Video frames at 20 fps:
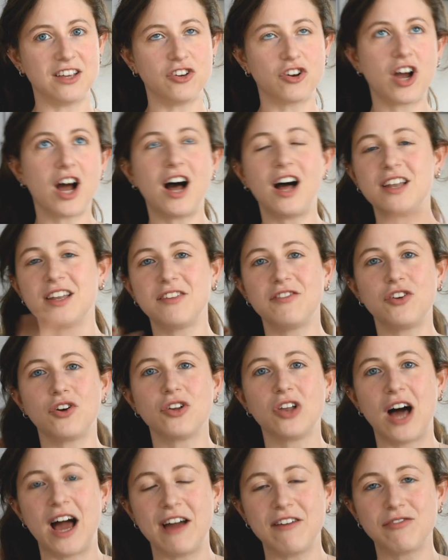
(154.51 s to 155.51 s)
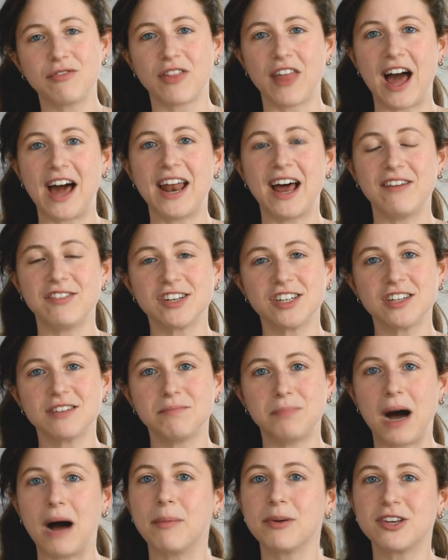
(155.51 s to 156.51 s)
You can't live your life without having
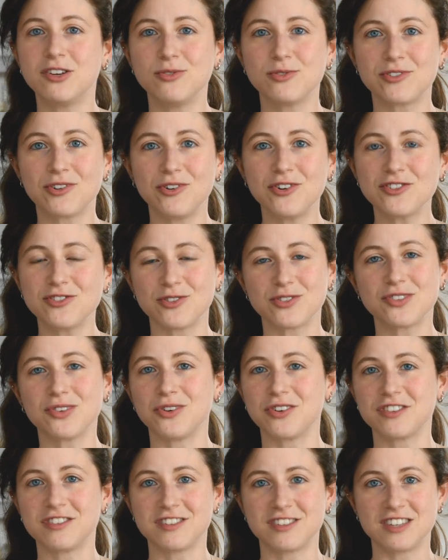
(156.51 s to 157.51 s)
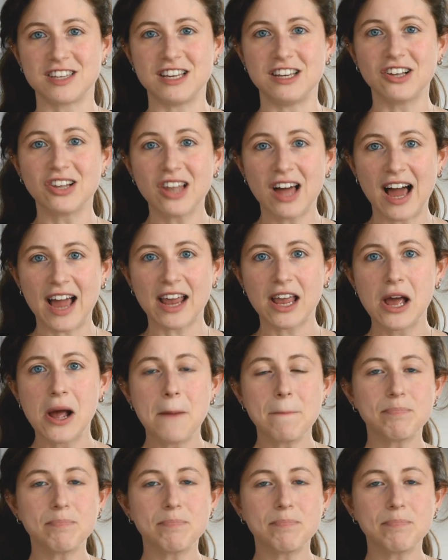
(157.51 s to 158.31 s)
barbecue sauce or sauces that you like,